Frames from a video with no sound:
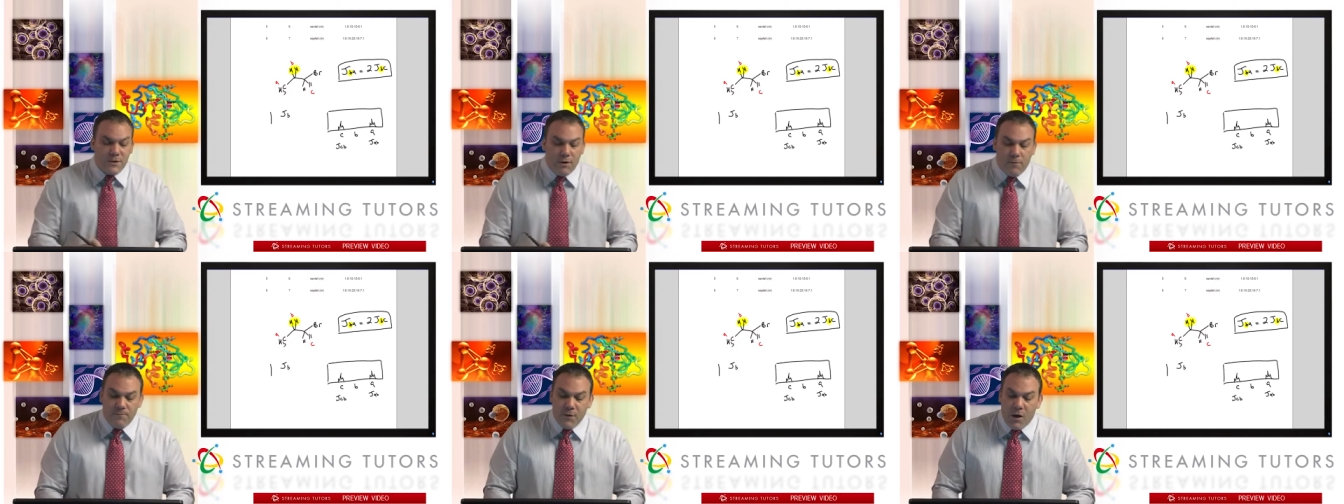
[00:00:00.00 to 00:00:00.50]

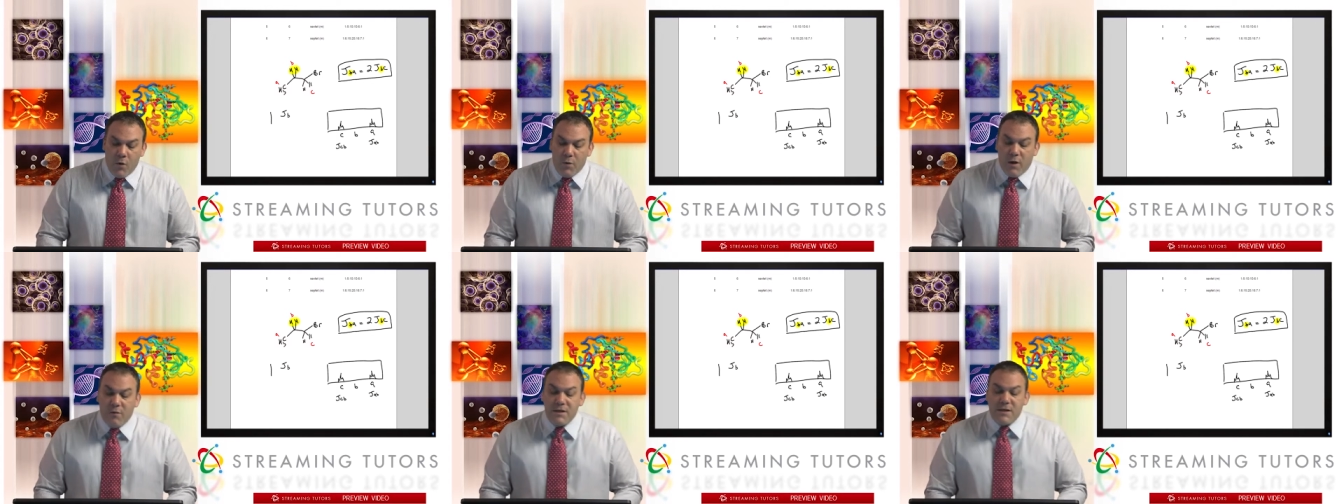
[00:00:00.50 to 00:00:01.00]
So
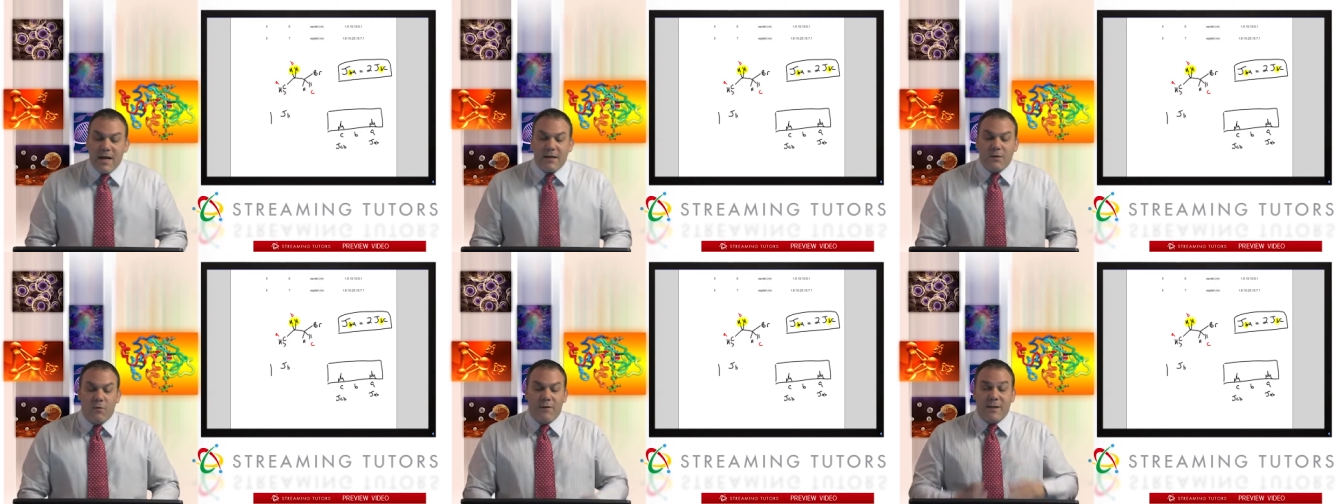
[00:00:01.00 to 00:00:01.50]
we always
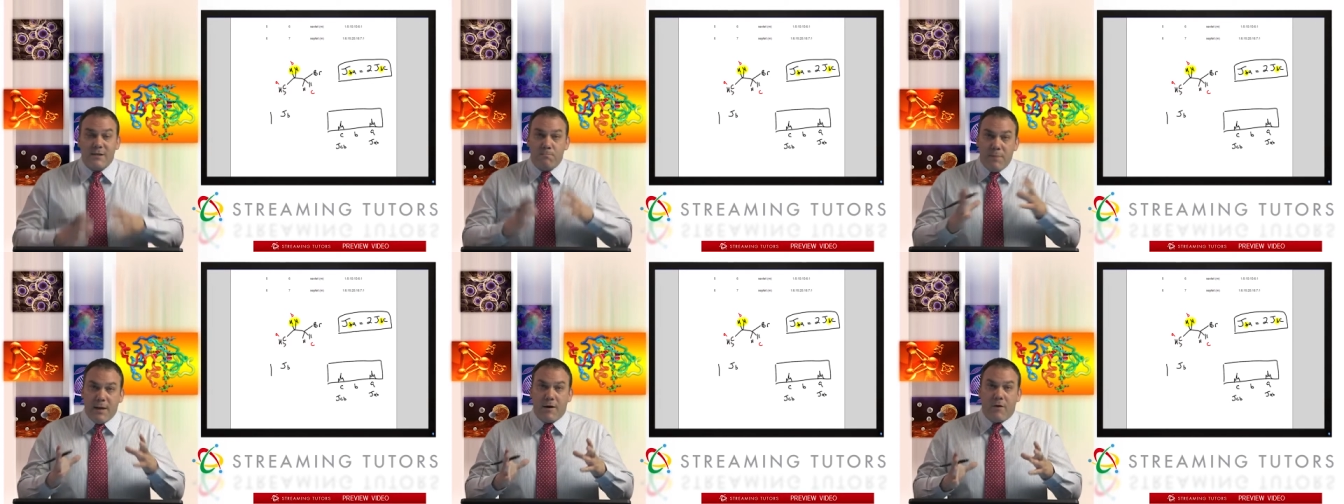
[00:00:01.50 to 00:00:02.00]
take the one that's
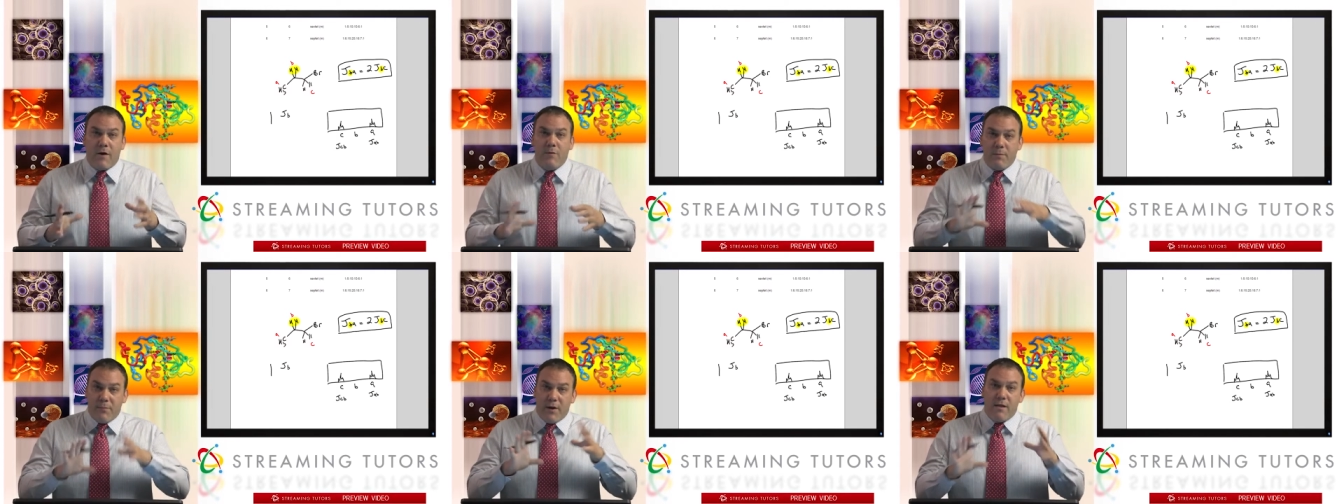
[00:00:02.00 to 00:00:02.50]
bigger and
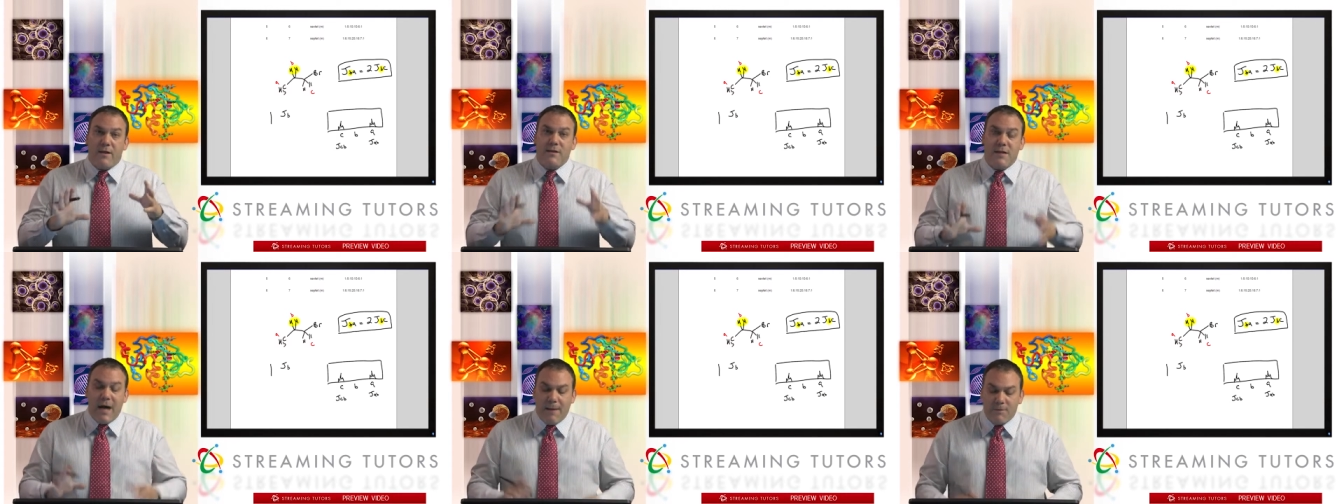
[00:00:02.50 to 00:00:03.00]
we put it on
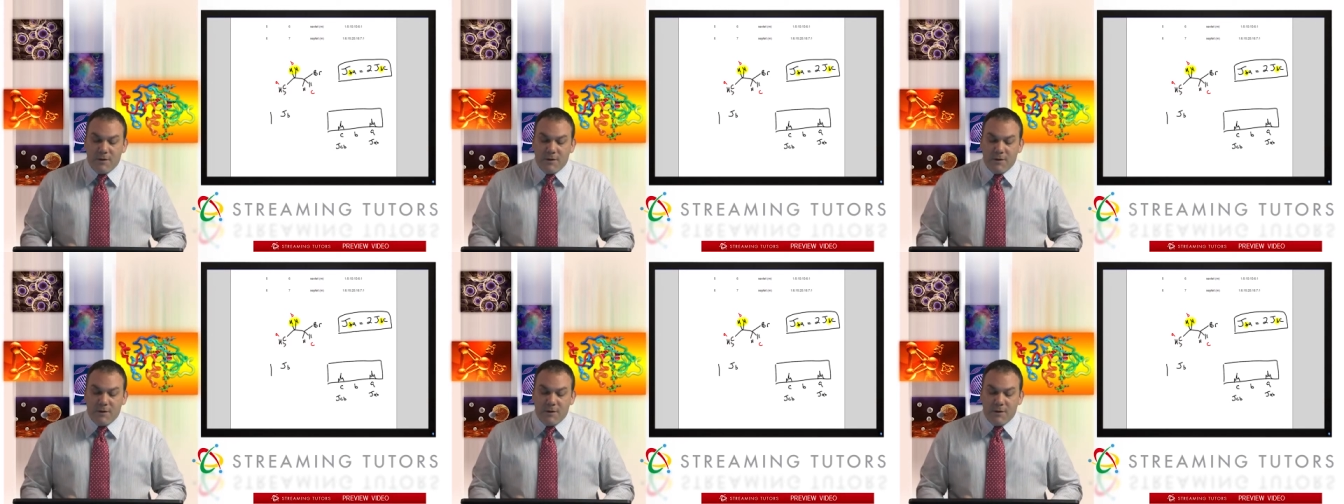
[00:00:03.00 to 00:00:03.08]
top.